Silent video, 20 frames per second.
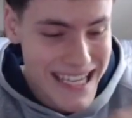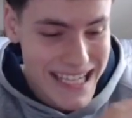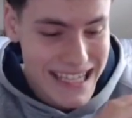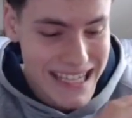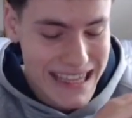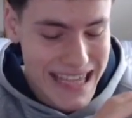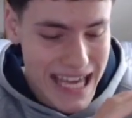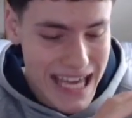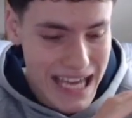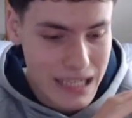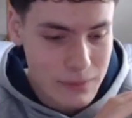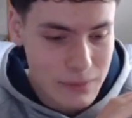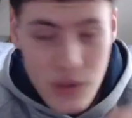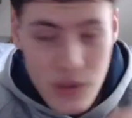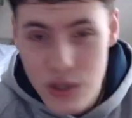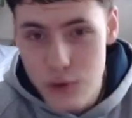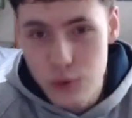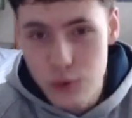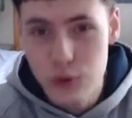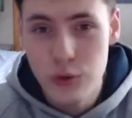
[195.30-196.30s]
that
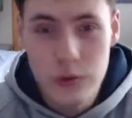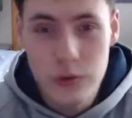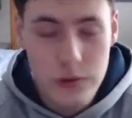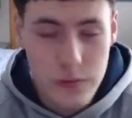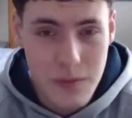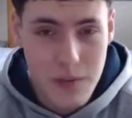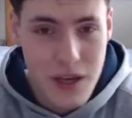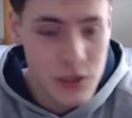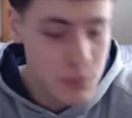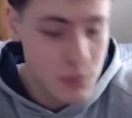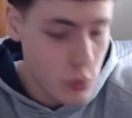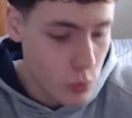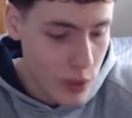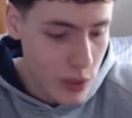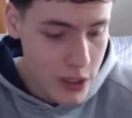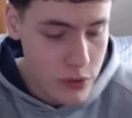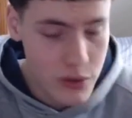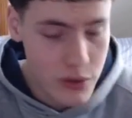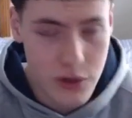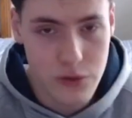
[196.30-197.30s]
you do with a mouse, but
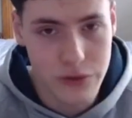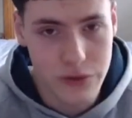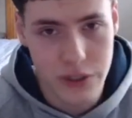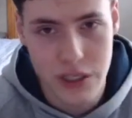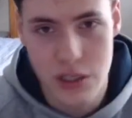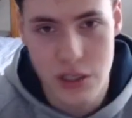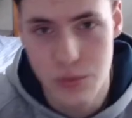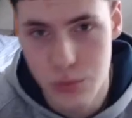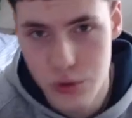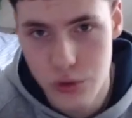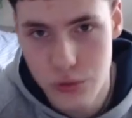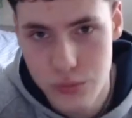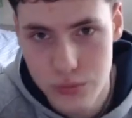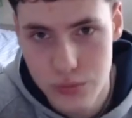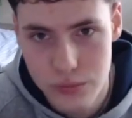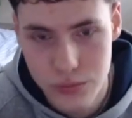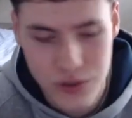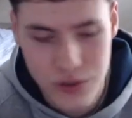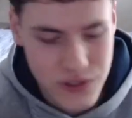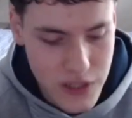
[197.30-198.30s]
way quicker on the keyboard.
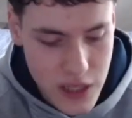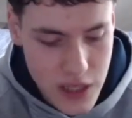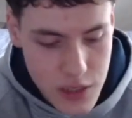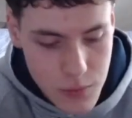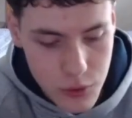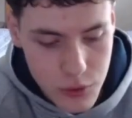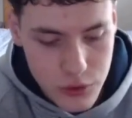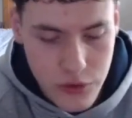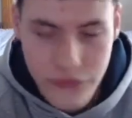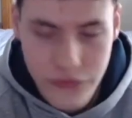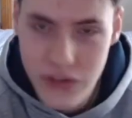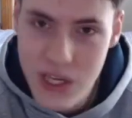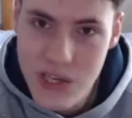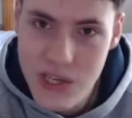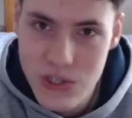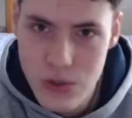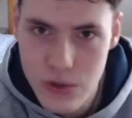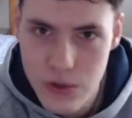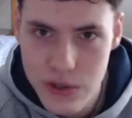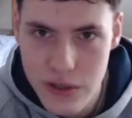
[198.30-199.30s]
Because the keyboard, your thing
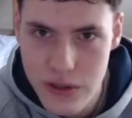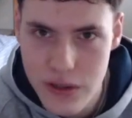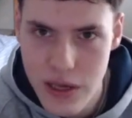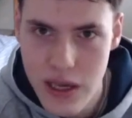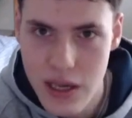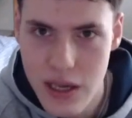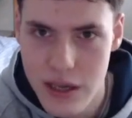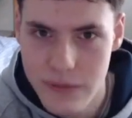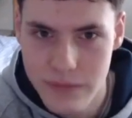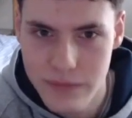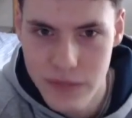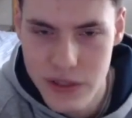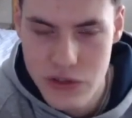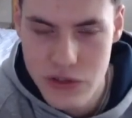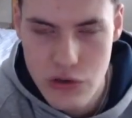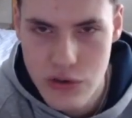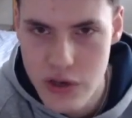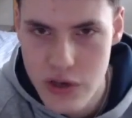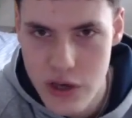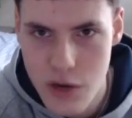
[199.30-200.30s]
is already there, and it's
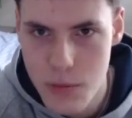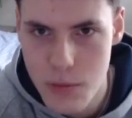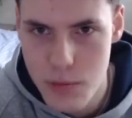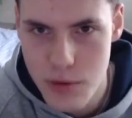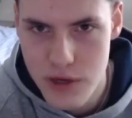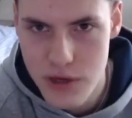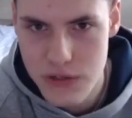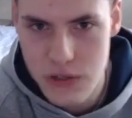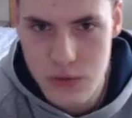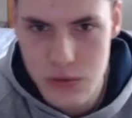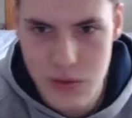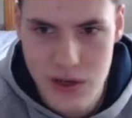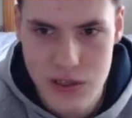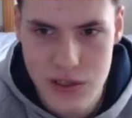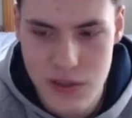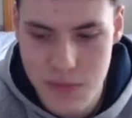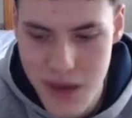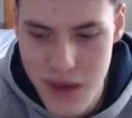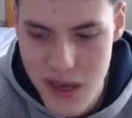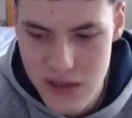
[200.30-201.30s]
only a couple presses, whereas
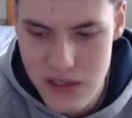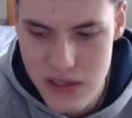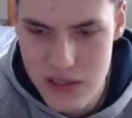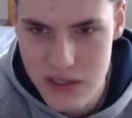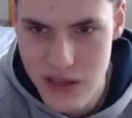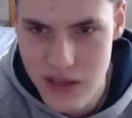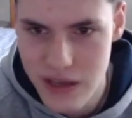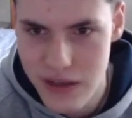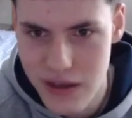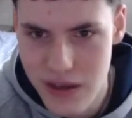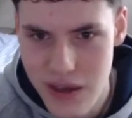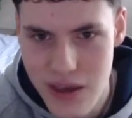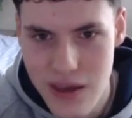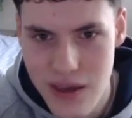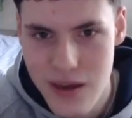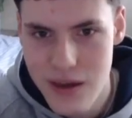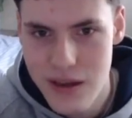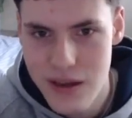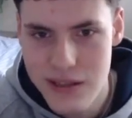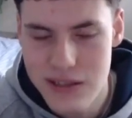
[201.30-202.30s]
the mouse, it's like,
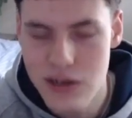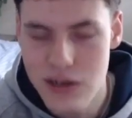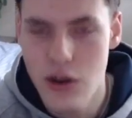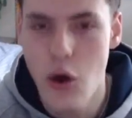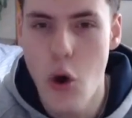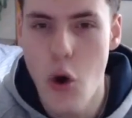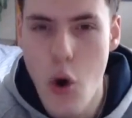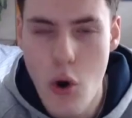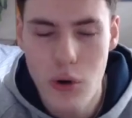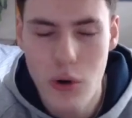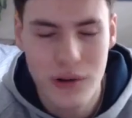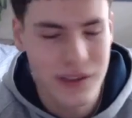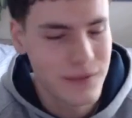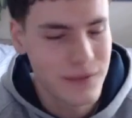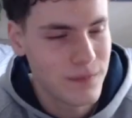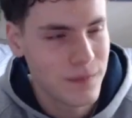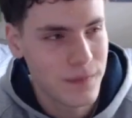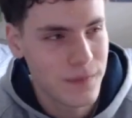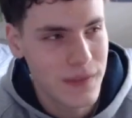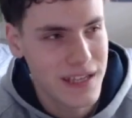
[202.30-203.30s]
it's an own,
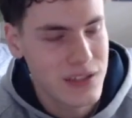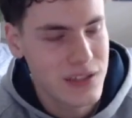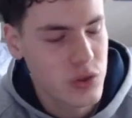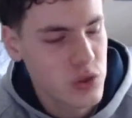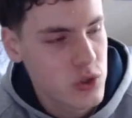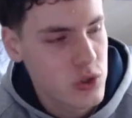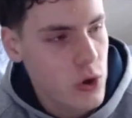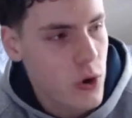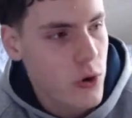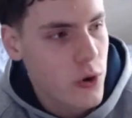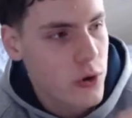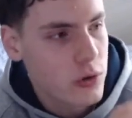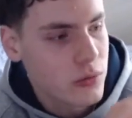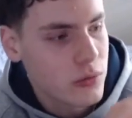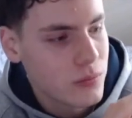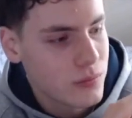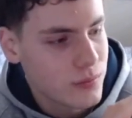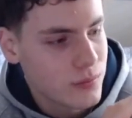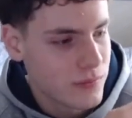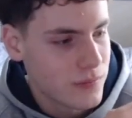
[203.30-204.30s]
it's its
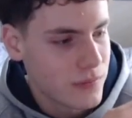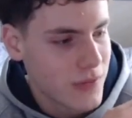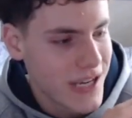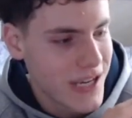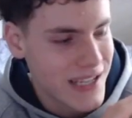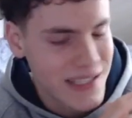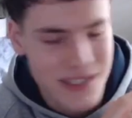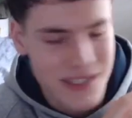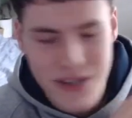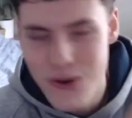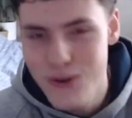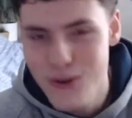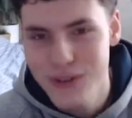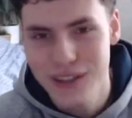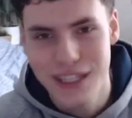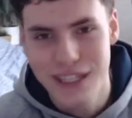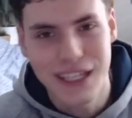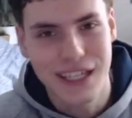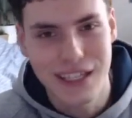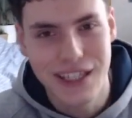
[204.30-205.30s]
own, it's its own
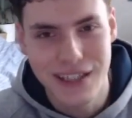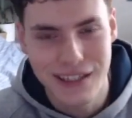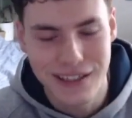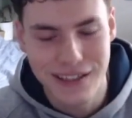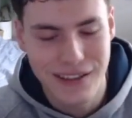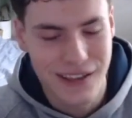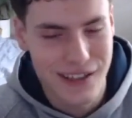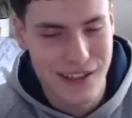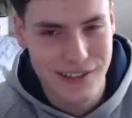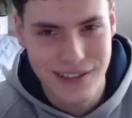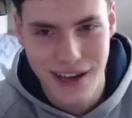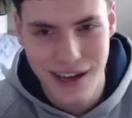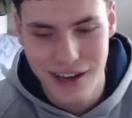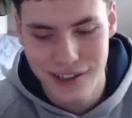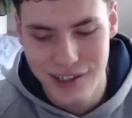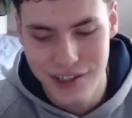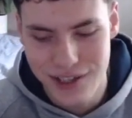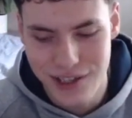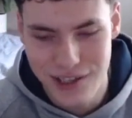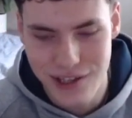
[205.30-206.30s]
thing in,
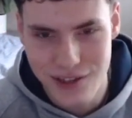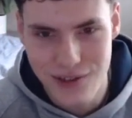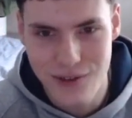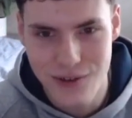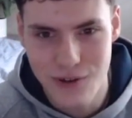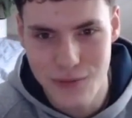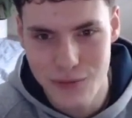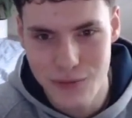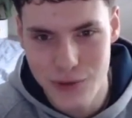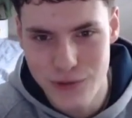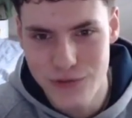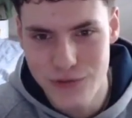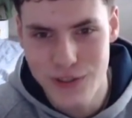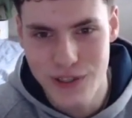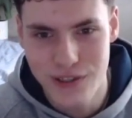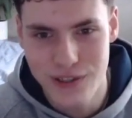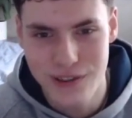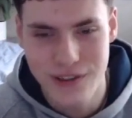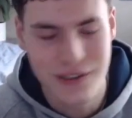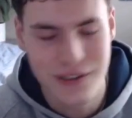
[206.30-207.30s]
entirely. Like, you gotta move it,
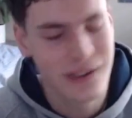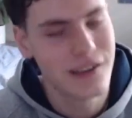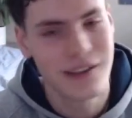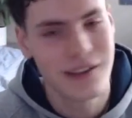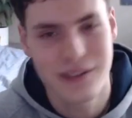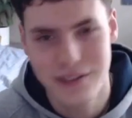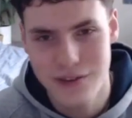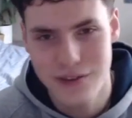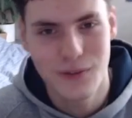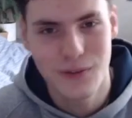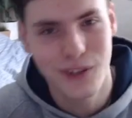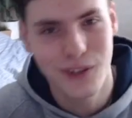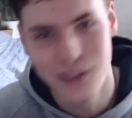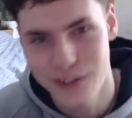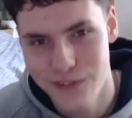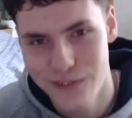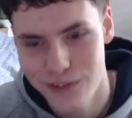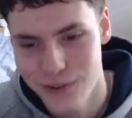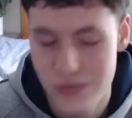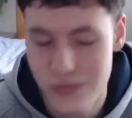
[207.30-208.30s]
and it's completely
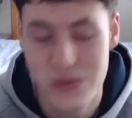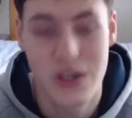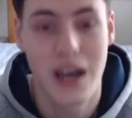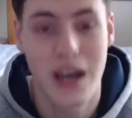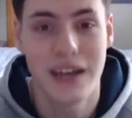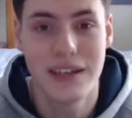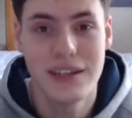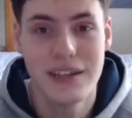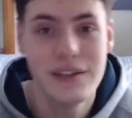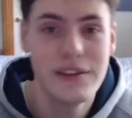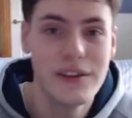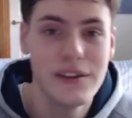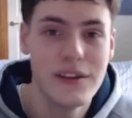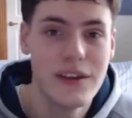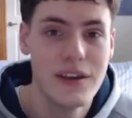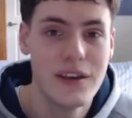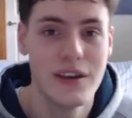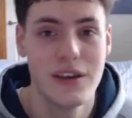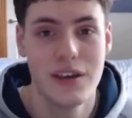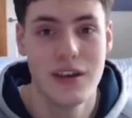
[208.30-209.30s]
different. So ideally,
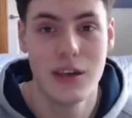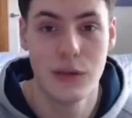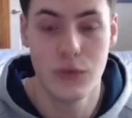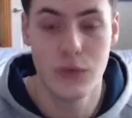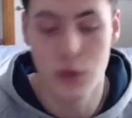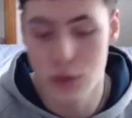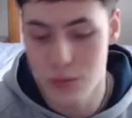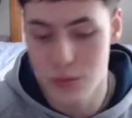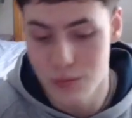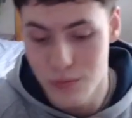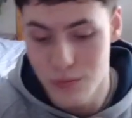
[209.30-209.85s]
if you,